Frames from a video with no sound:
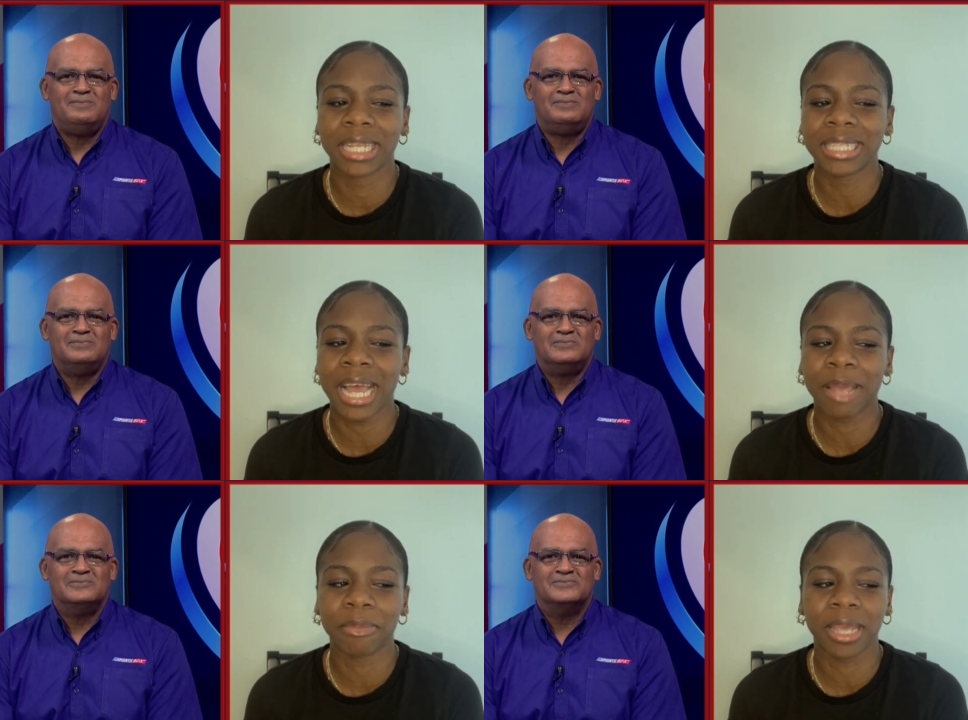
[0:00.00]

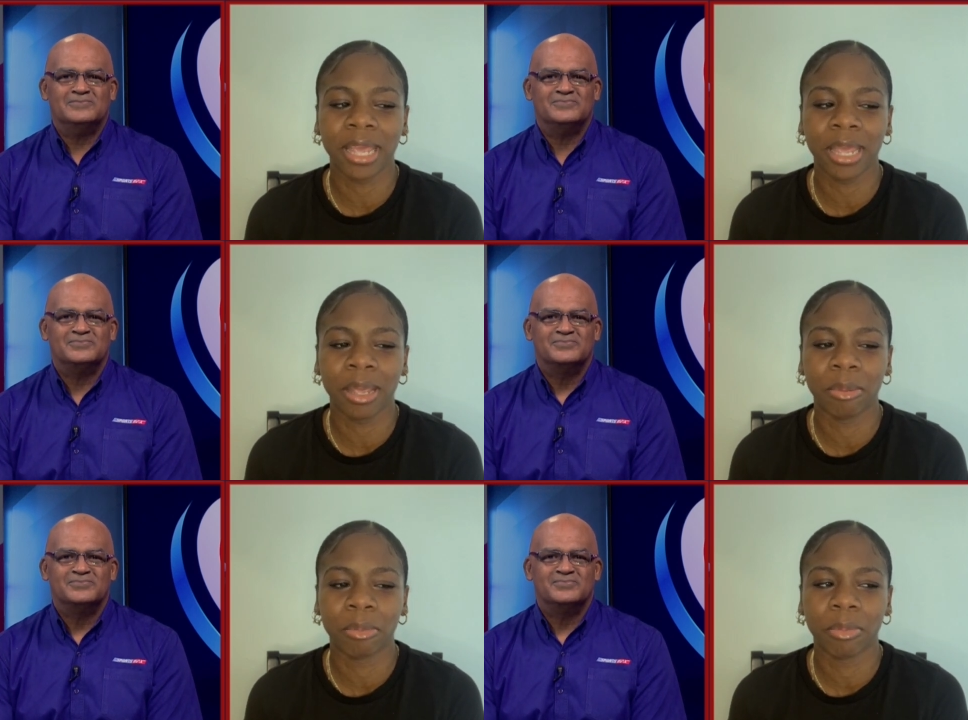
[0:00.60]
Speaker 1: time
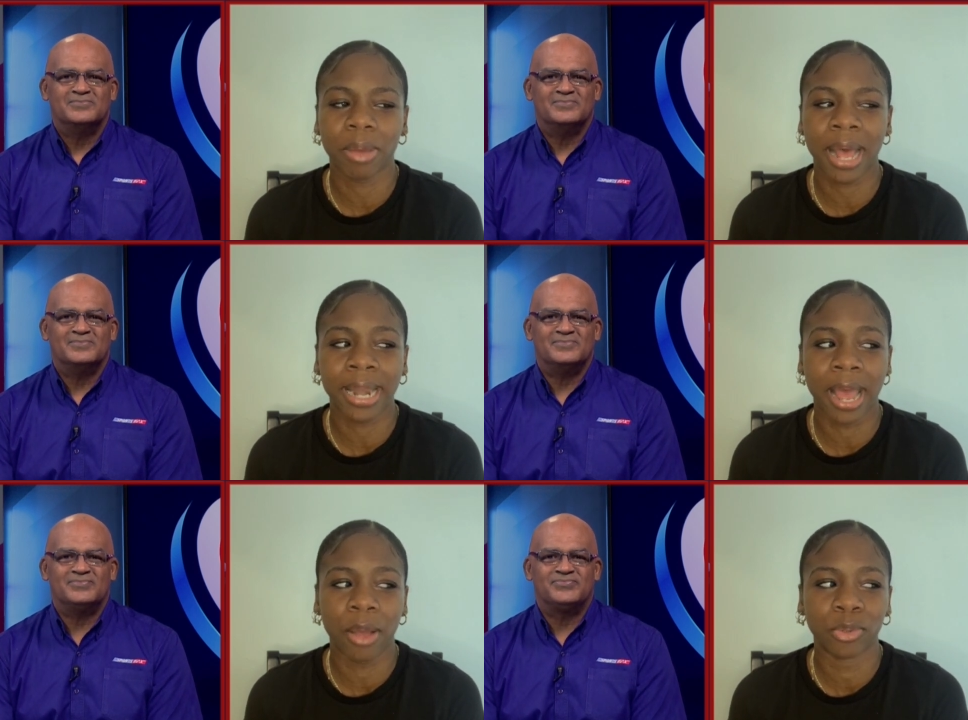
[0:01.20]
came and
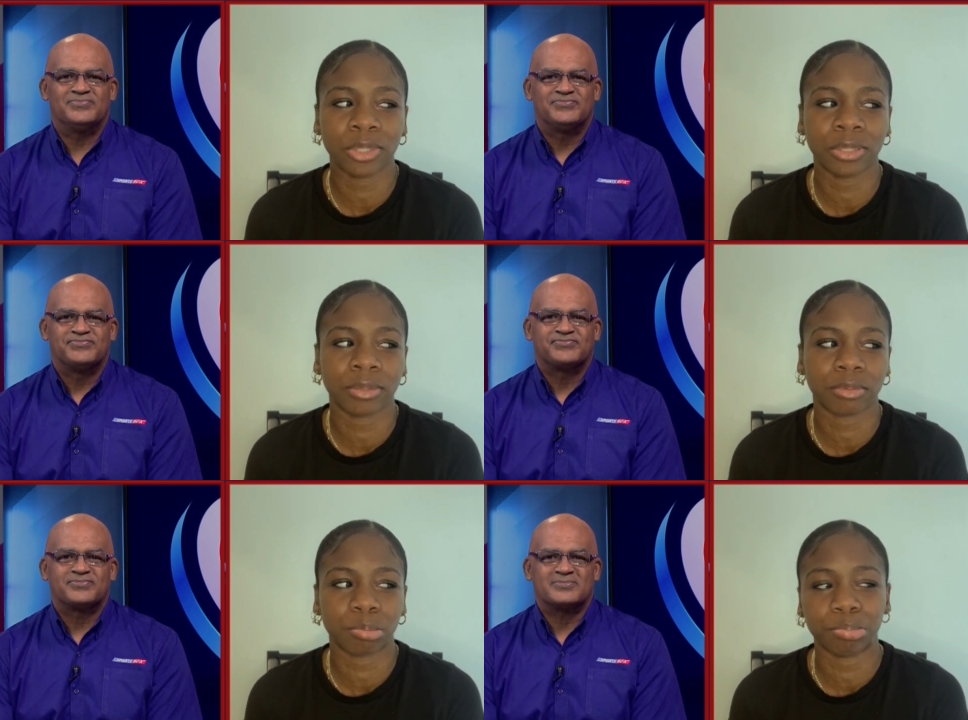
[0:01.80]
I was
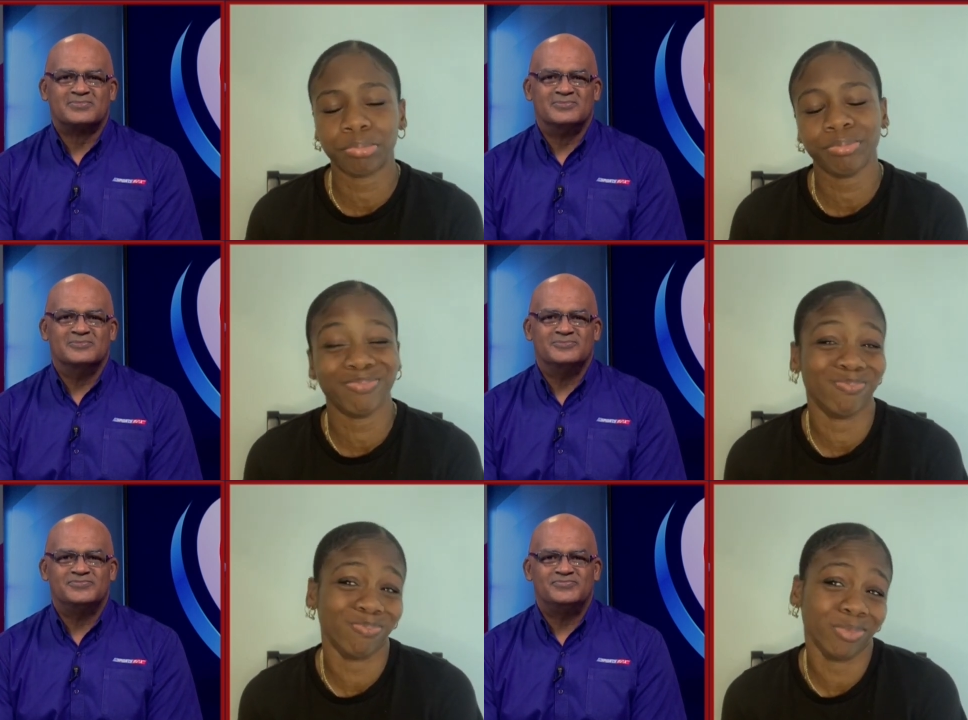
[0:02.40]

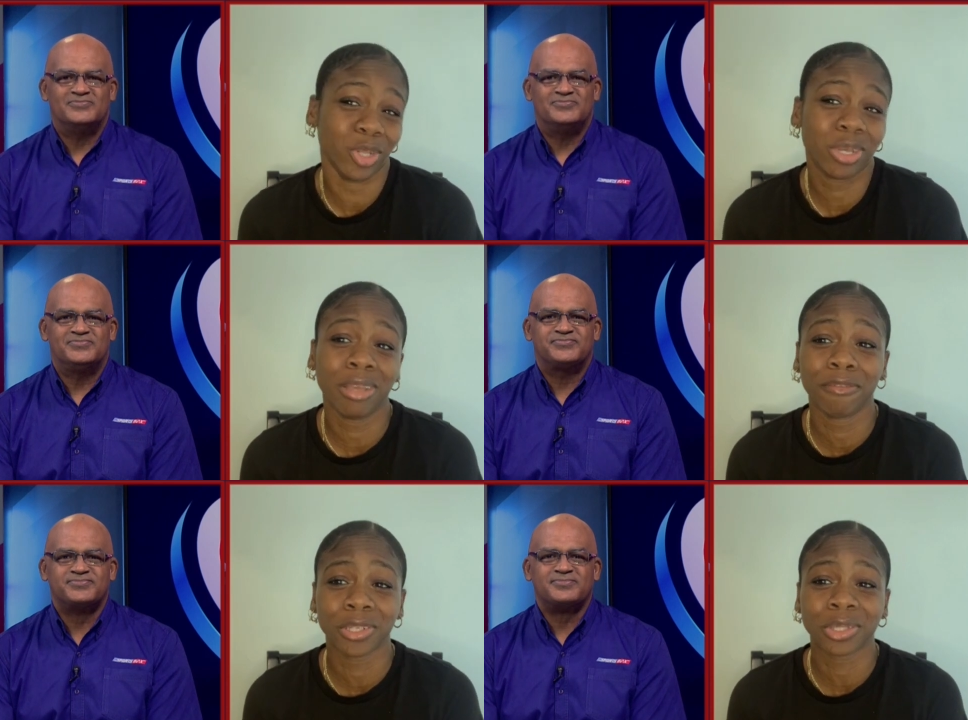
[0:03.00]
looking
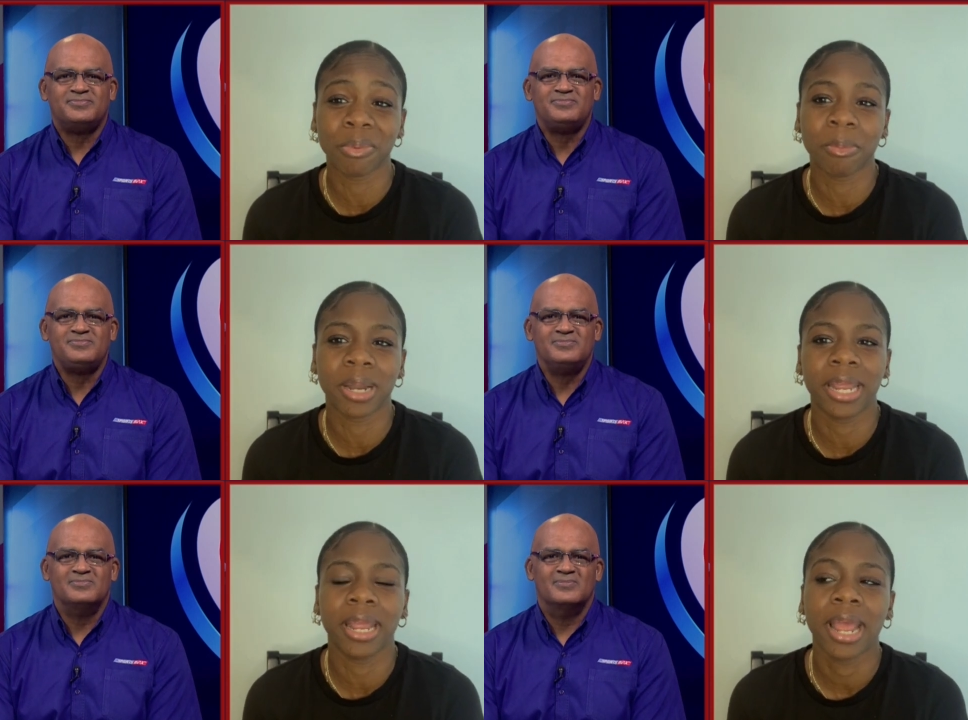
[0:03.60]
for
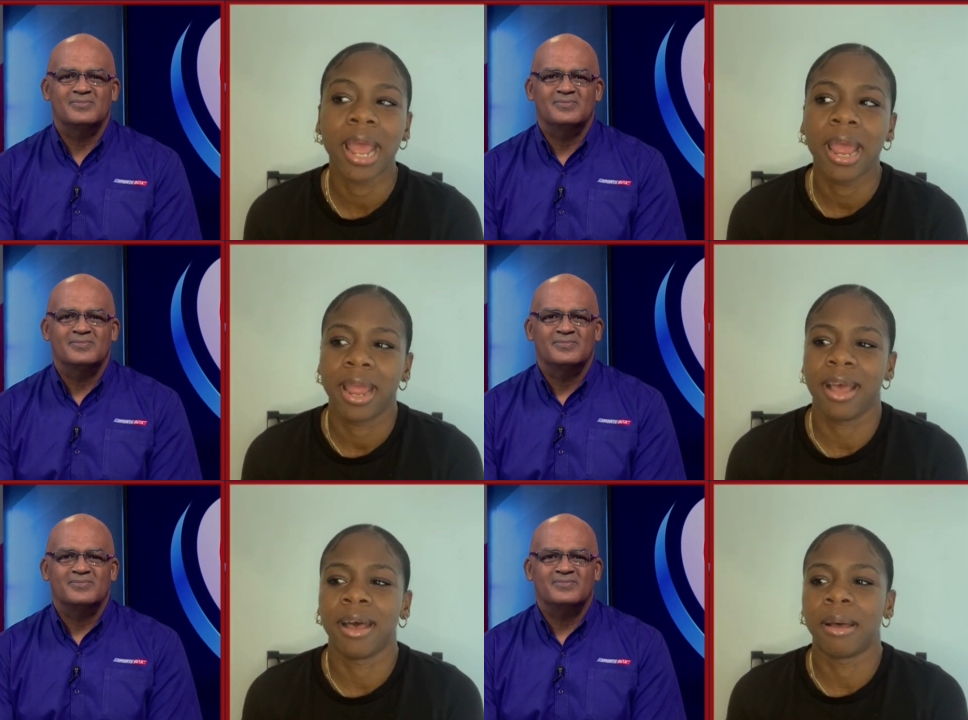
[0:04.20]
somebody,
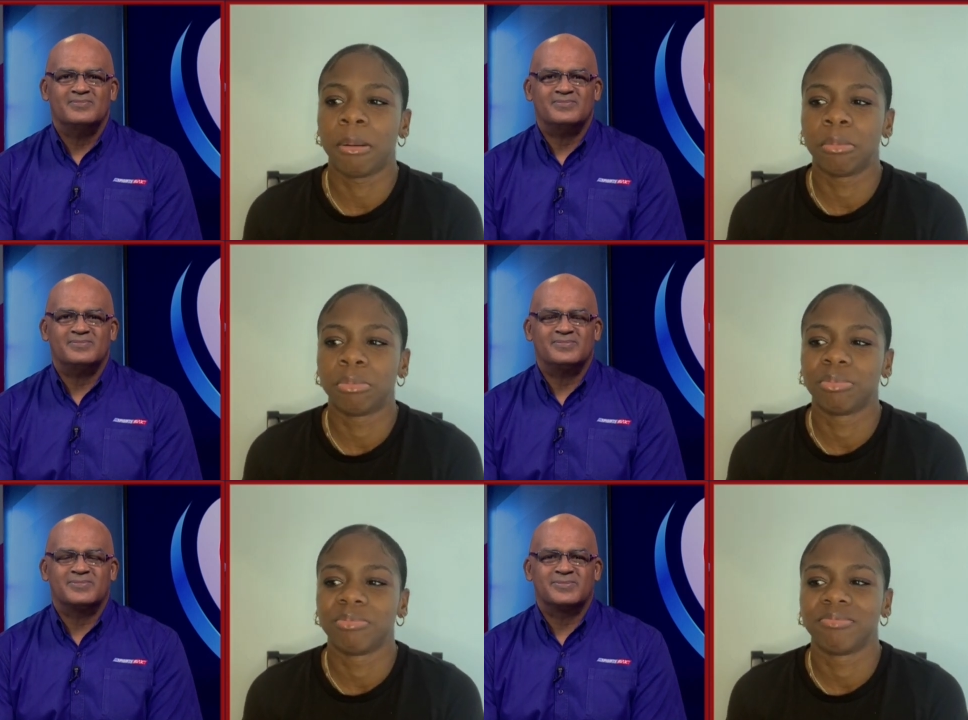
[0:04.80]
um,